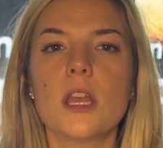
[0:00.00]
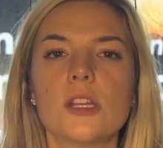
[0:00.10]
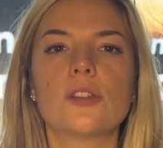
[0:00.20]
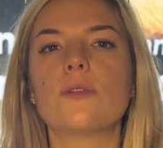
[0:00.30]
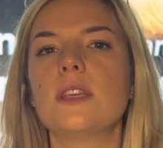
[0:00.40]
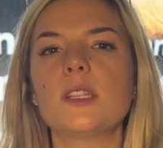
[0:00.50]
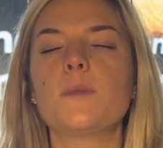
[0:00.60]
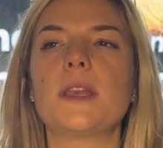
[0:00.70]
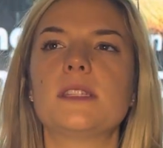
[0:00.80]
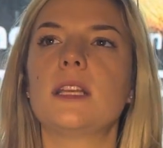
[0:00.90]
So this
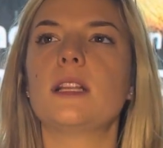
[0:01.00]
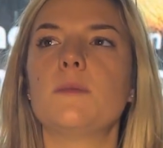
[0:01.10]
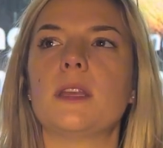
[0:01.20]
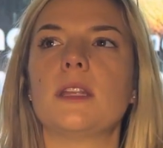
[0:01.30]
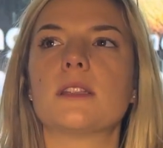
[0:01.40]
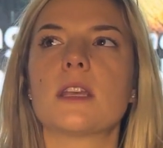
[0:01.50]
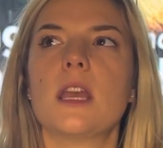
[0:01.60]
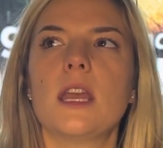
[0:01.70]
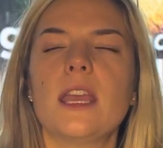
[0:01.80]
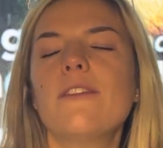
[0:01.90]
basically means
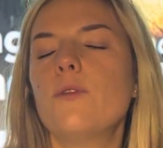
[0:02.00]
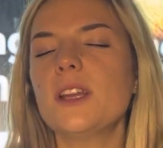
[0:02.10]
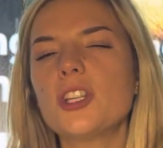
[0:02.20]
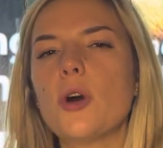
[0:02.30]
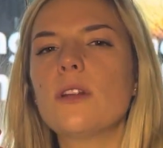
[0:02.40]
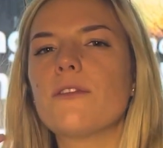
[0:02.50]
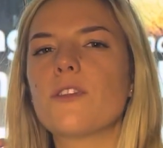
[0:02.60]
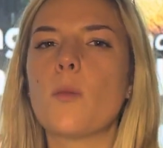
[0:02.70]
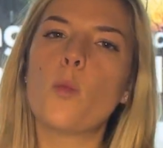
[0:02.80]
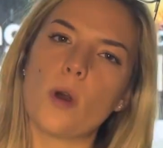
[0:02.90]
if we told it
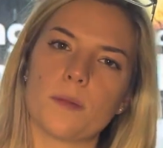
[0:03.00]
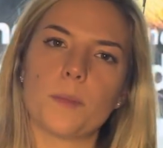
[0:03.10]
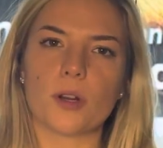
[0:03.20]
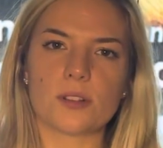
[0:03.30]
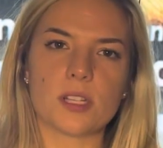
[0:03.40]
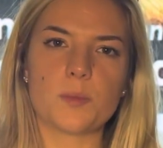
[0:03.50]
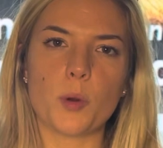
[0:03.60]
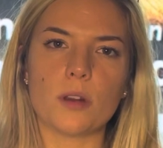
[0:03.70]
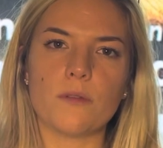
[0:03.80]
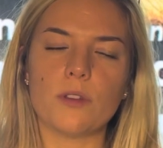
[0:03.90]
from one person's
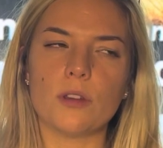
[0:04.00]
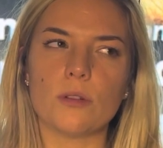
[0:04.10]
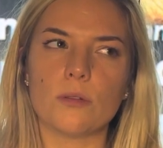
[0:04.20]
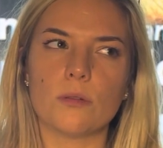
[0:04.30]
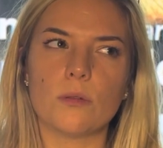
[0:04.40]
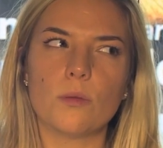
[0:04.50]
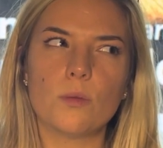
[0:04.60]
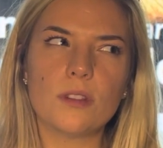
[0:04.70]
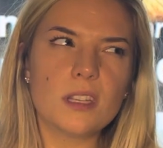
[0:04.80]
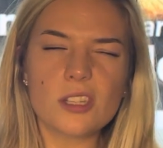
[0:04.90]
point of view,
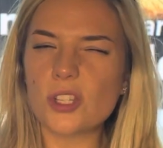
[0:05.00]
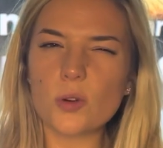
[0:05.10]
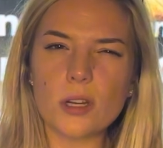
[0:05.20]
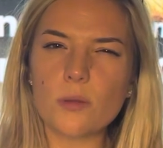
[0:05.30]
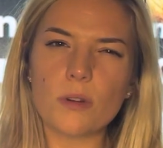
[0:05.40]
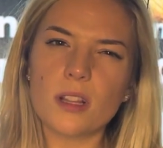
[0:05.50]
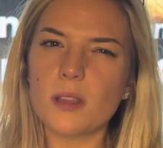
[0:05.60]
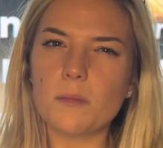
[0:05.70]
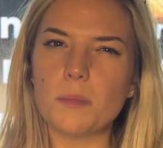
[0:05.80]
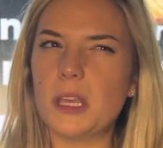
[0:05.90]
would this story really
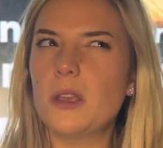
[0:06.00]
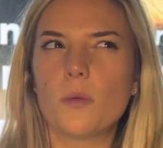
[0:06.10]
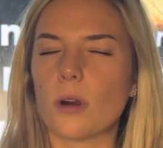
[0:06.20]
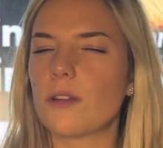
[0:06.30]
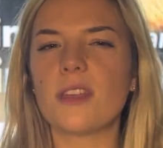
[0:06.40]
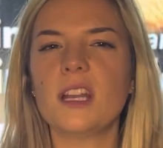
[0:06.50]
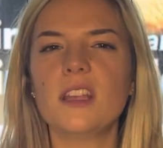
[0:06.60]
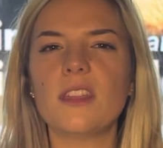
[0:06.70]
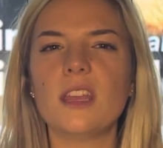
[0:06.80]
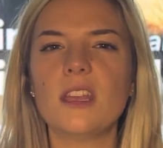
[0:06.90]
be worth
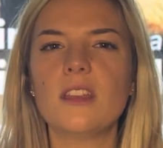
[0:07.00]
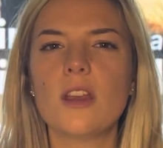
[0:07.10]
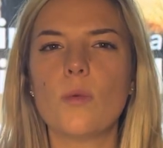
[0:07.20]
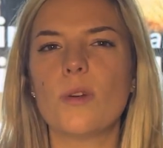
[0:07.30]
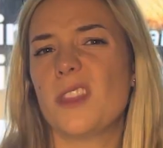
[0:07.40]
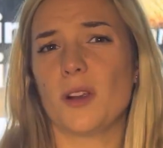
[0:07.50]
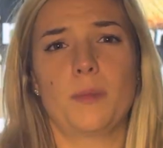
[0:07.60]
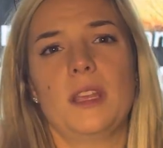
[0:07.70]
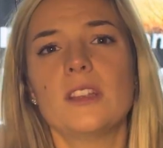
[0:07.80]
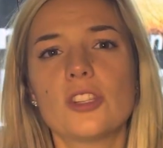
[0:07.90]
anything? Would there
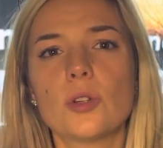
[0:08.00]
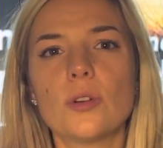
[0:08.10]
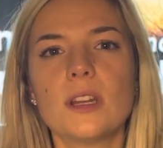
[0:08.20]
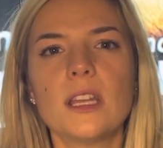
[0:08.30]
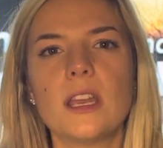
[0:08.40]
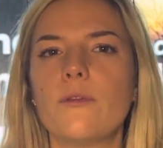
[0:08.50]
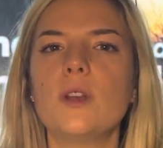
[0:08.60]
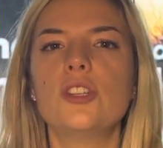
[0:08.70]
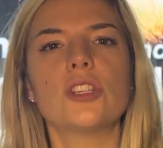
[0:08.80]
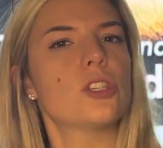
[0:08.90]
be a story if we
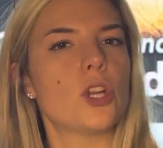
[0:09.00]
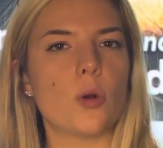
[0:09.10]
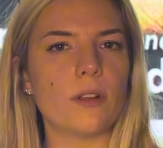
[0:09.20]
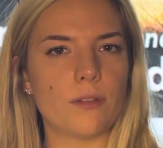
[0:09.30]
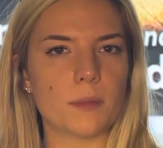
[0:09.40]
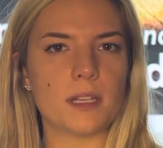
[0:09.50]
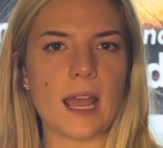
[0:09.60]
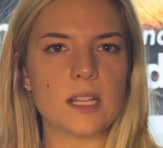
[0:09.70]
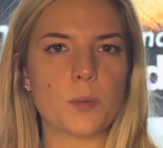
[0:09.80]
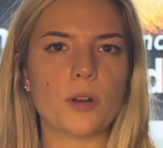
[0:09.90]
just told it from the
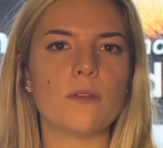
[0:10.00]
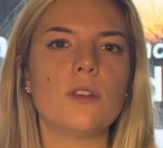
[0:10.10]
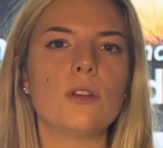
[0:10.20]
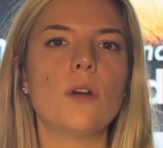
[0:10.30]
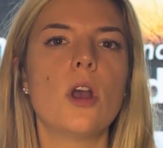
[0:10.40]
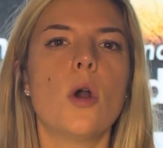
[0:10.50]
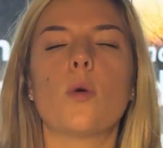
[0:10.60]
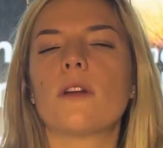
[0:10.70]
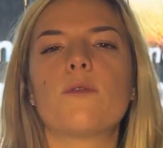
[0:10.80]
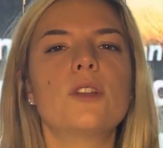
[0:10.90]
dad's point of view,
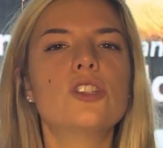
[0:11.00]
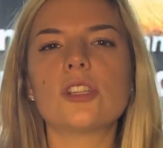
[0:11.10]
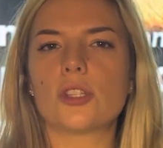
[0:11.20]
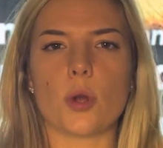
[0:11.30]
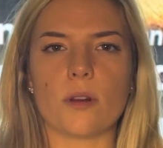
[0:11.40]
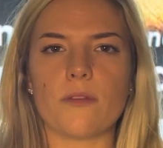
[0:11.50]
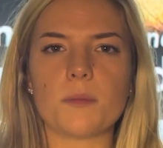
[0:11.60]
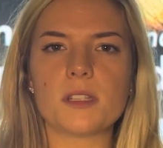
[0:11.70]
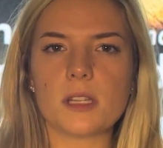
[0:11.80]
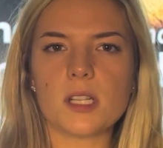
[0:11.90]
or if we just told it from the
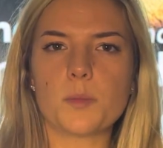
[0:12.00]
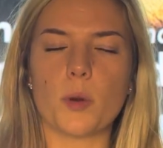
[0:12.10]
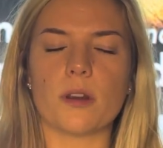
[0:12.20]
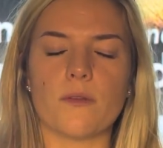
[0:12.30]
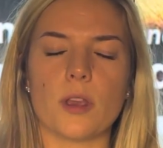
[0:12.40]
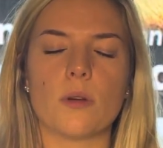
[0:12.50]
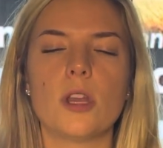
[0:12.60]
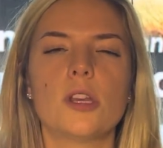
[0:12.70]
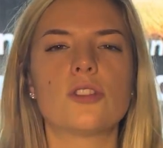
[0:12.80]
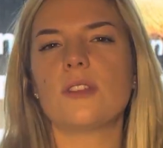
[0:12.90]
son's point of view?
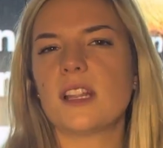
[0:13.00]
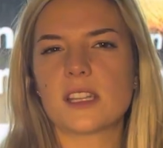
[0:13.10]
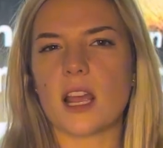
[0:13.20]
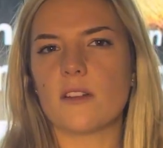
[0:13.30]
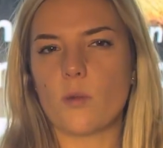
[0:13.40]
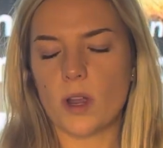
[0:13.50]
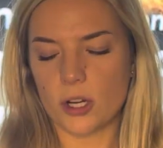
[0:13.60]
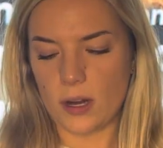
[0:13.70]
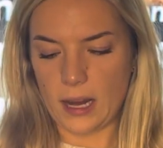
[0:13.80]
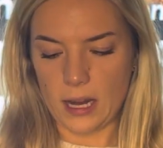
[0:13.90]
So that's kind of what
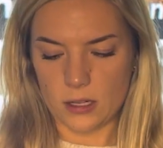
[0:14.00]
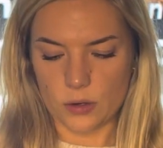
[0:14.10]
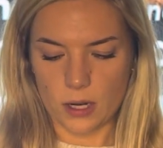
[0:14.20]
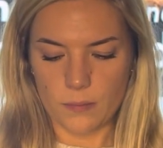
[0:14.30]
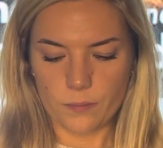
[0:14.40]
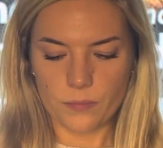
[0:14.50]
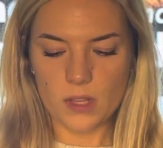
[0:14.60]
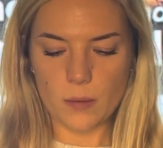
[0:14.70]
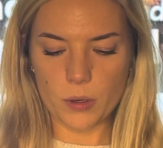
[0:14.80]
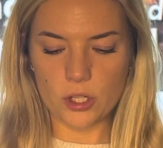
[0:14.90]
you're answering.
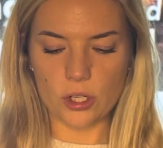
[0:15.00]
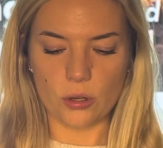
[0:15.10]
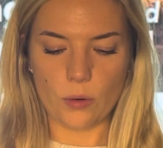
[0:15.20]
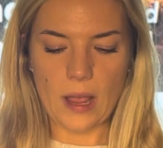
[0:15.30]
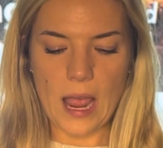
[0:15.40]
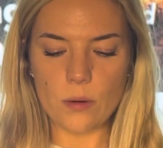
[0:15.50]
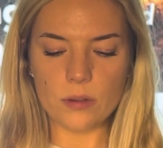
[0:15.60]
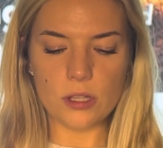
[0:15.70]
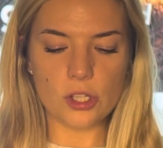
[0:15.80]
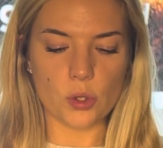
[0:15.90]
Number 2, how would
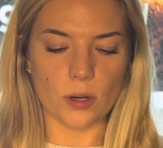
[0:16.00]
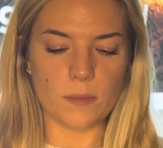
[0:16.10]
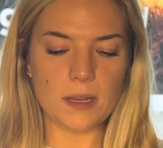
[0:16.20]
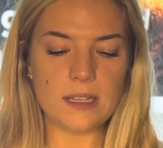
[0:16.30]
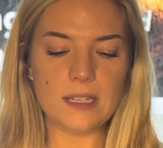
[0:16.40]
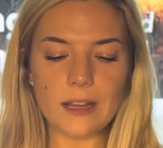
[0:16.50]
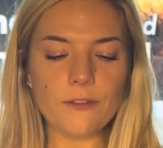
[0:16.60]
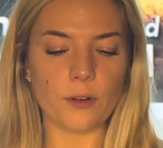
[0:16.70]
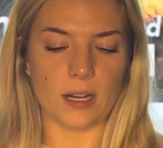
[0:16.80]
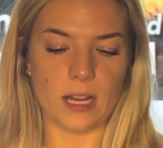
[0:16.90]
the story be
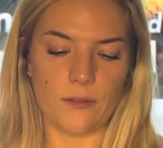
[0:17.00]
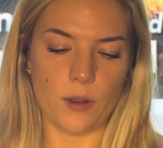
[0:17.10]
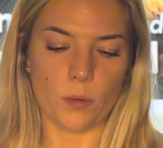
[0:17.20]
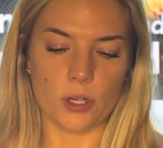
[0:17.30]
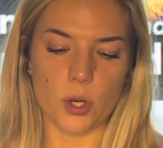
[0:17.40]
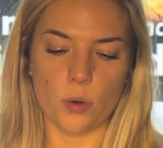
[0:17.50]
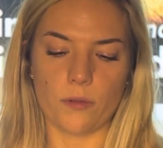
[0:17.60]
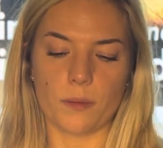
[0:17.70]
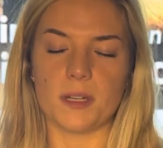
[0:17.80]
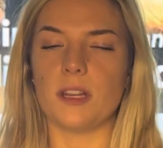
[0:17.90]
different if it were told
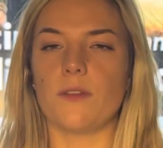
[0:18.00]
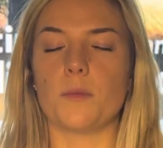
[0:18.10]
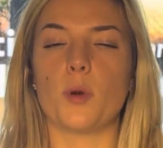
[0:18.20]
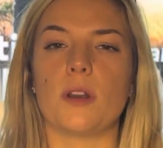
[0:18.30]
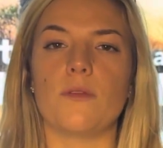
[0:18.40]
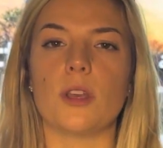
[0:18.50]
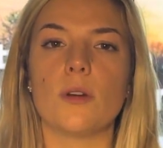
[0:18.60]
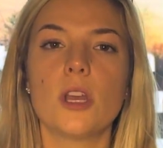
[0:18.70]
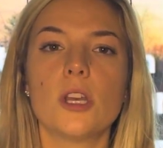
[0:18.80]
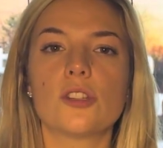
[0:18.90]
from a different point of view?
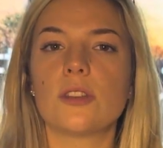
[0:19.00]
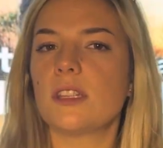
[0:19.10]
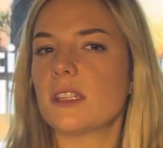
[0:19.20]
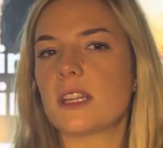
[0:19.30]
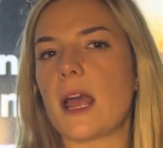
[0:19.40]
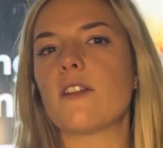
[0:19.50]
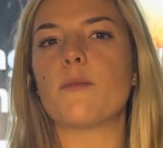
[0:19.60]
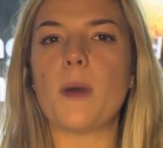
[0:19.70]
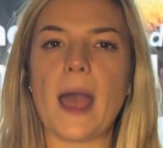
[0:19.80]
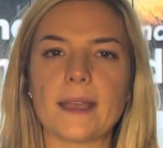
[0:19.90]
So this is kind of
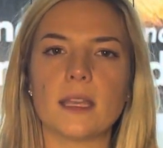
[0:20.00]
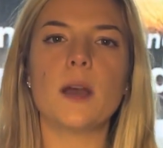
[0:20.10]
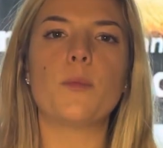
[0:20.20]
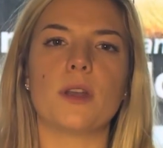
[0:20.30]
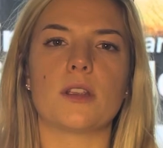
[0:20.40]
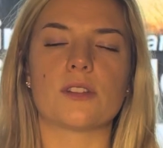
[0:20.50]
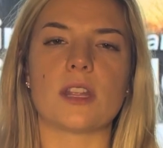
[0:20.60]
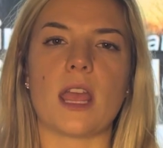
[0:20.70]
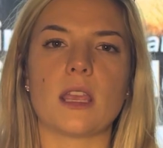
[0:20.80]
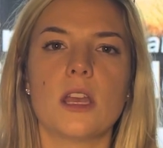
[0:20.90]
backing up what you're
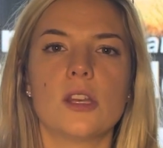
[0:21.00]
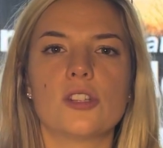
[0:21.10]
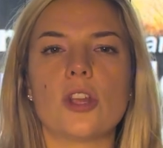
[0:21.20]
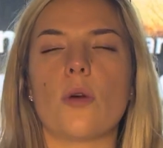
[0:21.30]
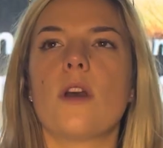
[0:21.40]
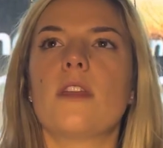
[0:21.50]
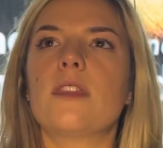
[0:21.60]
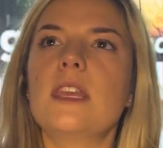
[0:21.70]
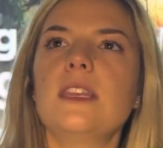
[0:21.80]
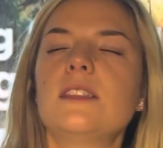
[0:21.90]
saying. So
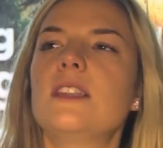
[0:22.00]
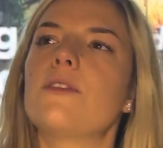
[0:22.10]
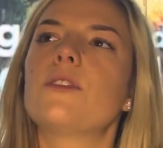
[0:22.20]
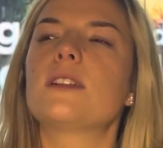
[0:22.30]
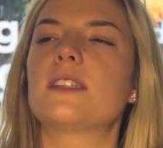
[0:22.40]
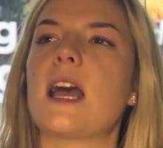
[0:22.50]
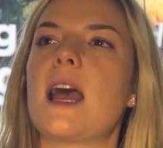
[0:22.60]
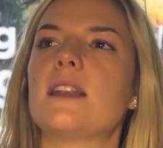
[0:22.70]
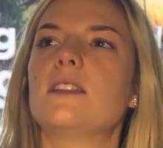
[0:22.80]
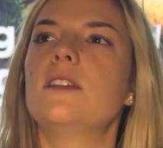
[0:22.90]
these different
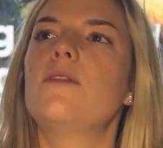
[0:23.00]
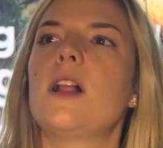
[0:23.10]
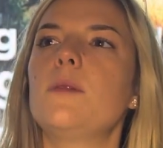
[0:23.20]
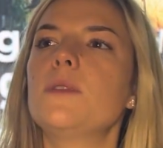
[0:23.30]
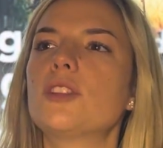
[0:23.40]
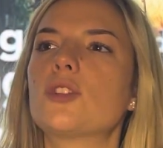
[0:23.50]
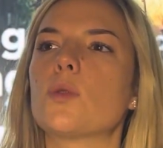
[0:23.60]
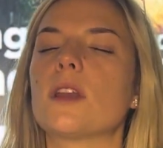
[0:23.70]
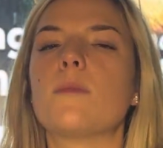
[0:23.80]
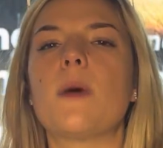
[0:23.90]
sides develop the
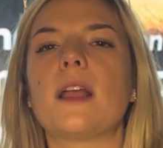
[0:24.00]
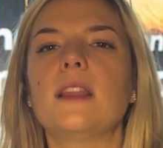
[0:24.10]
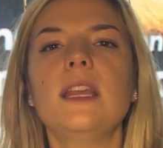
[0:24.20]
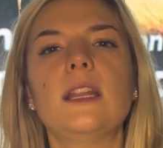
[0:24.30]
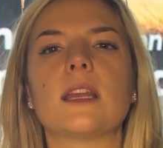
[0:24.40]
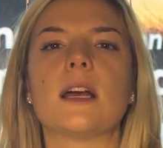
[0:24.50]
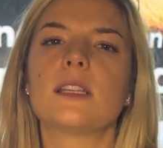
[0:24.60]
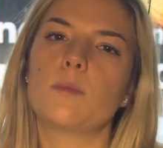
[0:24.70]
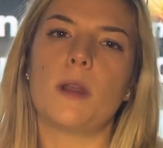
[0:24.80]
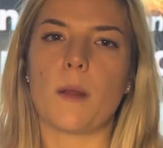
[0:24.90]
story by leading
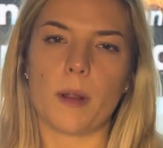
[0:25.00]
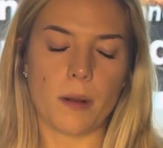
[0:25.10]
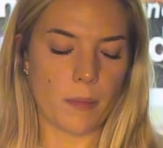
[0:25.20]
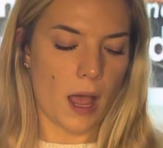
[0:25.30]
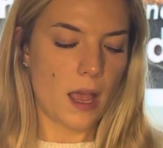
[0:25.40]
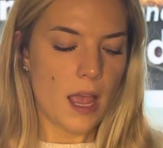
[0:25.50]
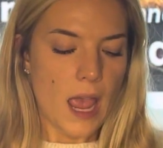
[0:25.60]
us, blah, blah, blah, blah.